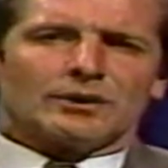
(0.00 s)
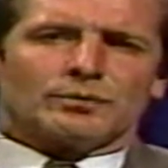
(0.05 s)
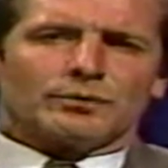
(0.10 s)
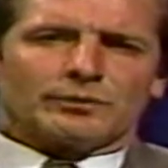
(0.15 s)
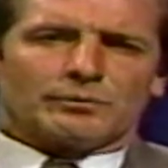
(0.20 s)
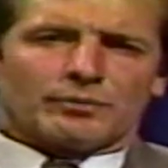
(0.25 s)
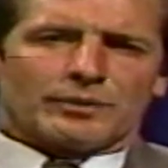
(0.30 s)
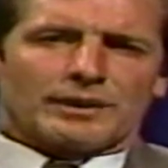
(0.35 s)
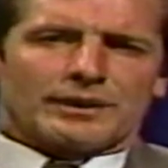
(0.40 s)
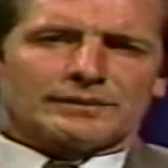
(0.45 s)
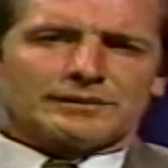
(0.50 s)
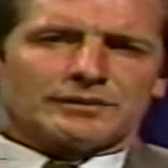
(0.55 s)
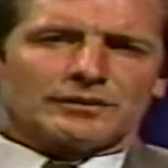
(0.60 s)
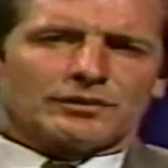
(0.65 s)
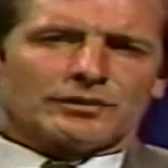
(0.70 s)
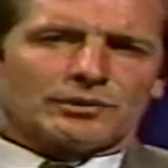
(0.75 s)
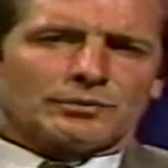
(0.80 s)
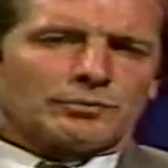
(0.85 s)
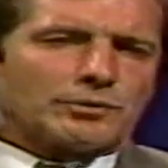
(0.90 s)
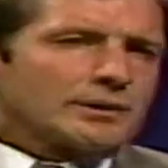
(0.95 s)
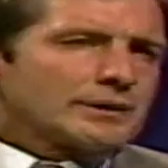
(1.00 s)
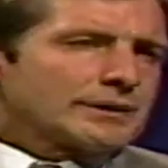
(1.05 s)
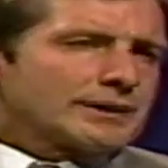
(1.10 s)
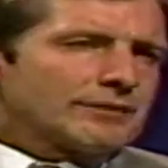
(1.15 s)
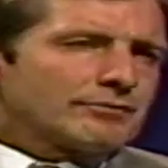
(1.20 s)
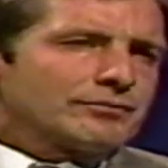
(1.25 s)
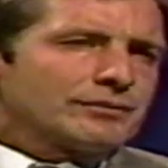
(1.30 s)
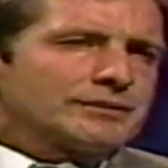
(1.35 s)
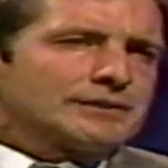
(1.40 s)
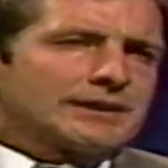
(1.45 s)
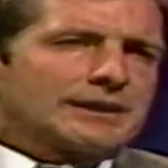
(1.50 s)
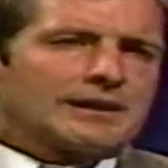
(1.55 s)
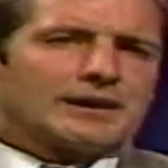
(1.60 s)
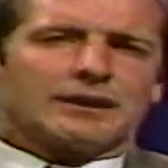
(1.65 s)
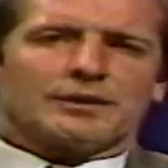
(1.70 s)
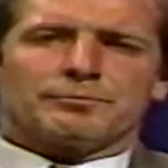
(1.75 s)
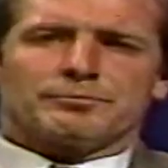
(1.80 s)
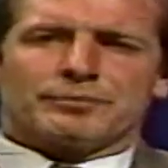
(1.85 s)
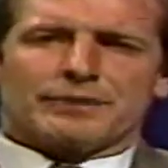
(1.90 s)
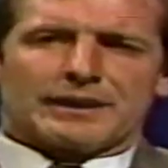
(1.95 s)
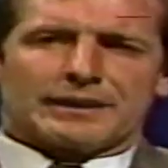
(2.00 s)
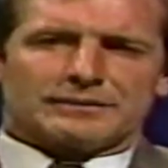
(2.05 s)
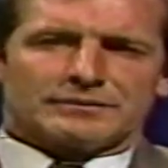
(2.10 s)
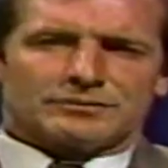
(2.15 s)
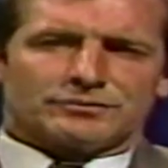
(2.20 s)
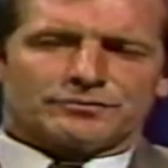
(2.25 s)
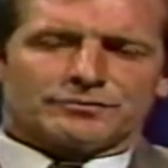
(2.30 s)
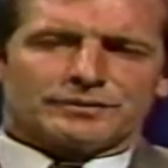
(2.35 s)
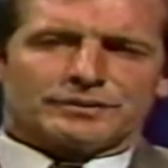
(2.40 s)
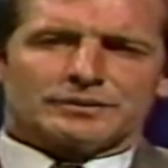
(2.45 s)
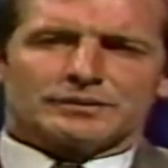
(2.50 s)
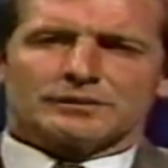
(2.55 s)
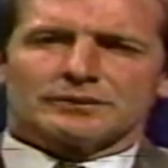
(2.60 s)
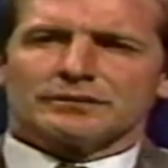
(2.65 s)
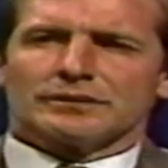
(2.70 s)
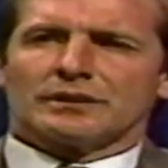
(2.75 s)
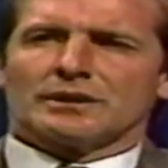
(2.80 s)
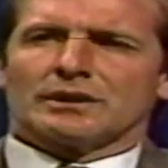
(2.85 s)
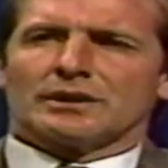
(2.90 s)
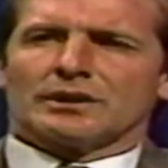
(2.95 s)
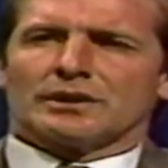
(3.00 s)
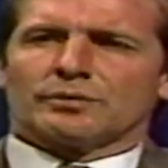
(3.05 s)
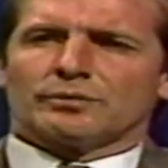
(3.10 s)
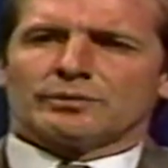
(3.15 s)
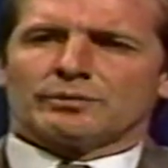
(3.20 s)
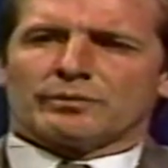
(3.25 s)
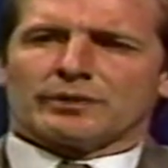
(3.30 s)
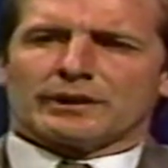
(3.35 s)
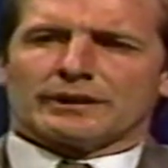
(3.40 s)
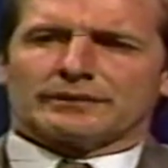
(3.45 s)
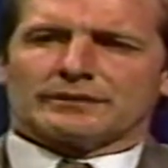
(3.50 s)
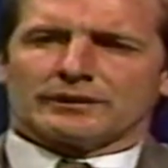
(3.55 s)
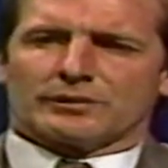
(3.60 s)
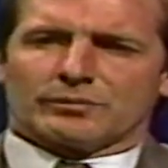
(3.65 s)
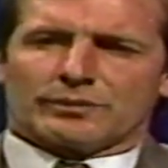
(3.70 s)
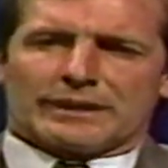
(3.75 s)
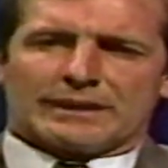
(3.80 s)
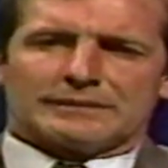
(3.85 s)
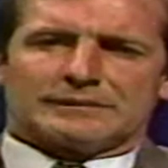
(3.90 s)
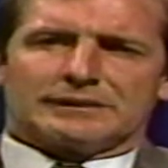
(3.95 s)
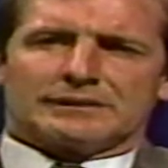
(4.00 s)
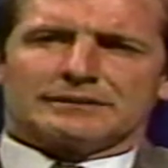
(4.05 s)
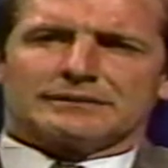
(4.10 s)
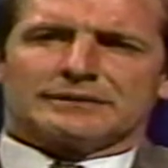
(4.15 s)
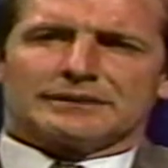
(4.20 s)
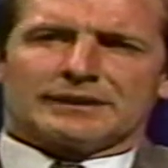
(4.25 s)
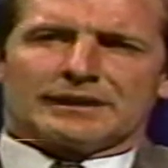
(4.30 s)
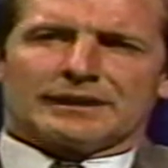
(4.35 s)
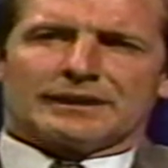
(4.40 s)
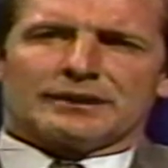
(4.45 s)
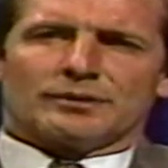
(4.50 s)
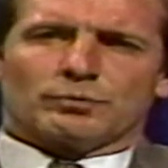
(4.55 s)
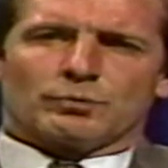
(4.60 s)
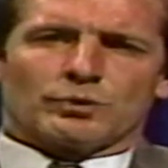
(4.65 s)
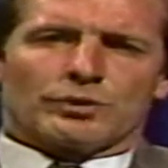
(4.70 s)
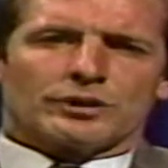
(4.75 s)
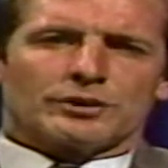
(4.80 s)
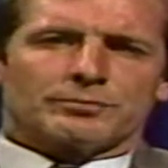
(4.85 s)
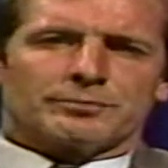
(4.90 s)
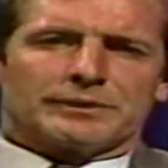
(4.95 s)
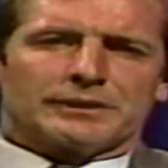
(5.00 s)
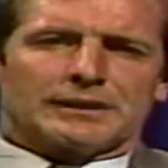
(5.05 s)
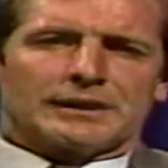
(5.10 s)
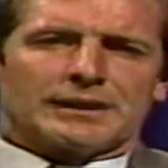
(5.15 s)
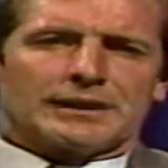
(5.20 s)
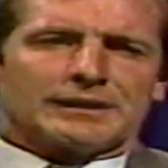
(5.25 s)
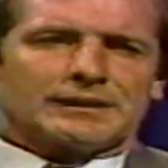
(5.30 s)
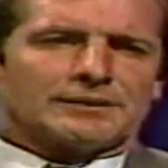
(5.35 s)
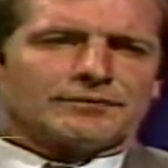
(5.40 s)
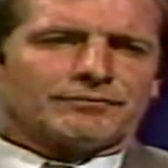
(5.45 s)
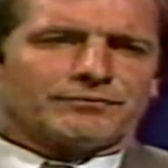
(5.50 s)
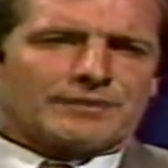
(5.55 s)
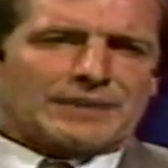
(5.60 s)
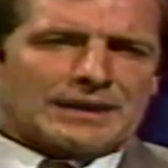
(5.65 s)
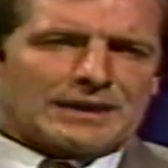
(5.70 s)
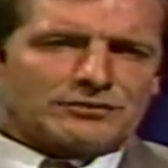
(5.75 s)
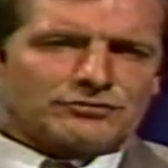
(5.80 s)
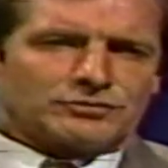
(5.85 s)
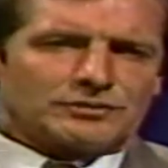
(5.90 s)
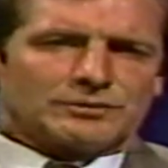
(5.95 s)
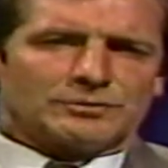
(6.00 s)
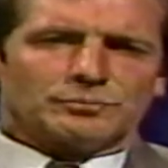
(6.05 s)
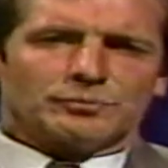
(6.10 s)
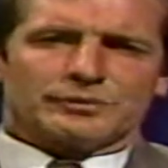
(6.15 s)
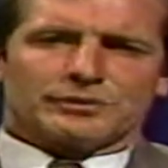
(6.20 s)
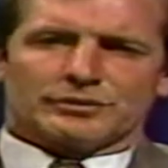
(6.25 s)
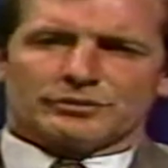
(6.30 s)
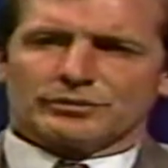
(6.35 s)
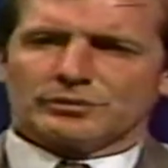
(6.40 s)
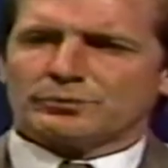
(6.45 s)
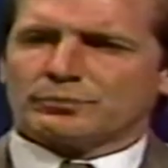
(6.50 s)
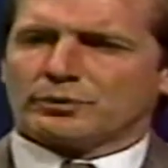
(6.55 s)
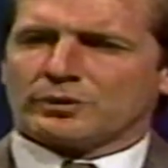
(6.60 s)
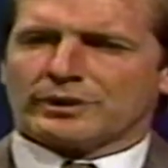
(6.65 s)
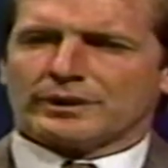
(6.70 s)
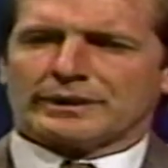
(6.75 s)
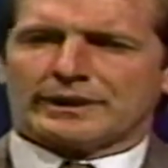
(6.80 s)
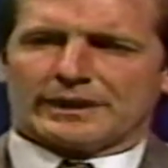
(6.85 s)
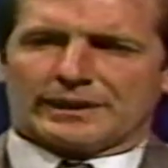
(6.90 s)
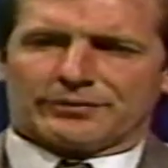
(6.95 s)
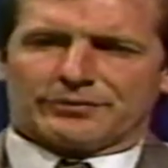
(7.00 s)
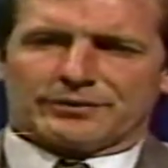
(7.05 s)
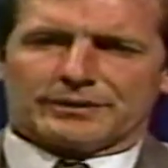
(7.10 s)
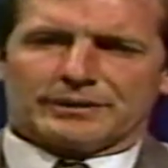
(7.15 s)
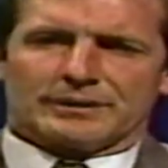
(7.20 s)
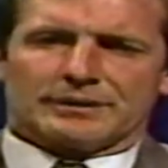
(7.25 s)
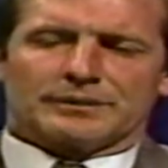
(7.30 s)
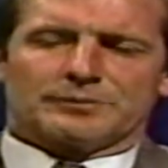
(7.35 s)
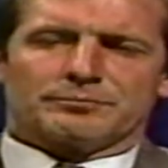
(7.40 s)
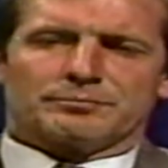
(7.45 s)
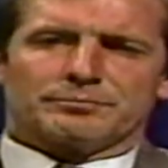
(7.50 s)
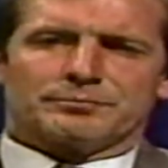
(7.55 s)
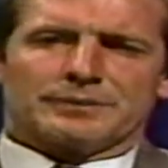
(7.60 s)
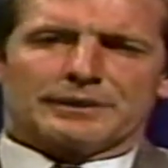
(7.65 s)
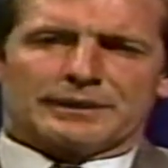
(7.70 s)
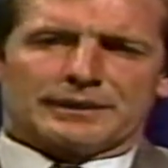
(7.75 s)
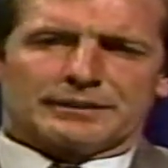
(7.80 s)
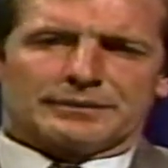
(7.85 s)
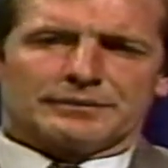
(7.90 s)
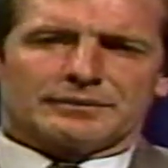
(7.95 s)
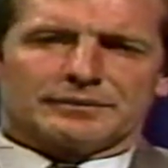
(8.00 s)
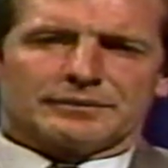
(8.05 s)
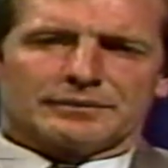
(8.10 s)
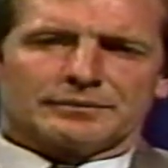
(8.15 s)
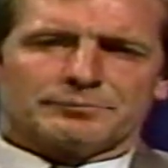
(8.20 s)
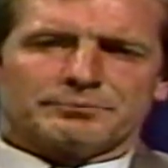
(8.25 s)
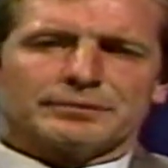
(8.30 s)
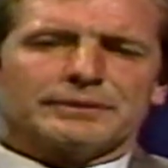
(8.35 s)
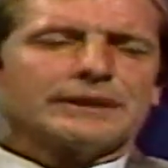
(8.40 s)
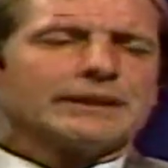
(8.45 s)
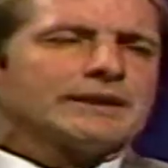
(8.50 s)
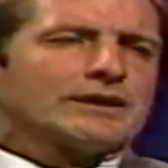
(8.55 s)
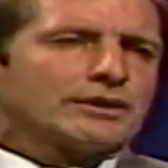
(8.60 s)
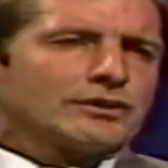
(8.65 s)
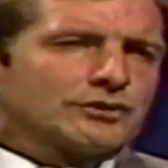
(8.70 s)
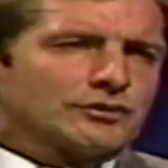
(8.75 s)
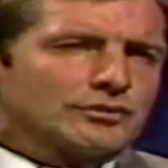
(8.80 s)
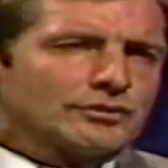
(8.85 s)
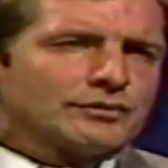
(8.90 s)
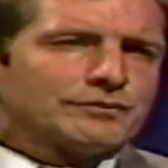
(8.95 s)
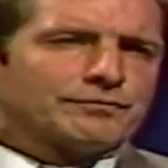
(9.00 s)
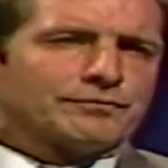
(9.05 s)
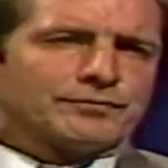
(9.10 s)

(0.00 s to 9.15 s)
We wanted to go to work every day on a practice field. We wanted to go out there today in workman-like fashion with a good work ethic and play a good